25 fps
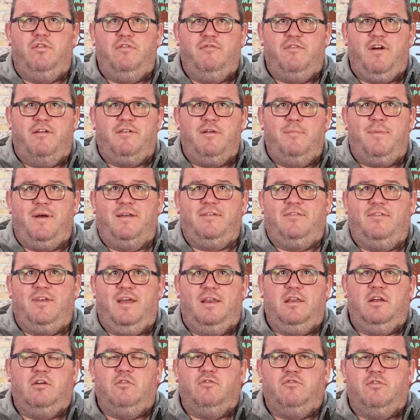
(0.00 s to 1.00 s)
the very best
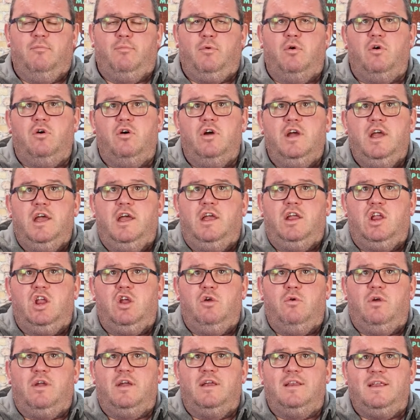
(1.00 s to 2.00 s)
technical support
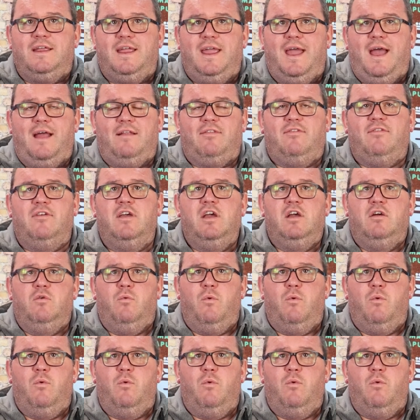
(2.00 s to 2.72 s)
you can get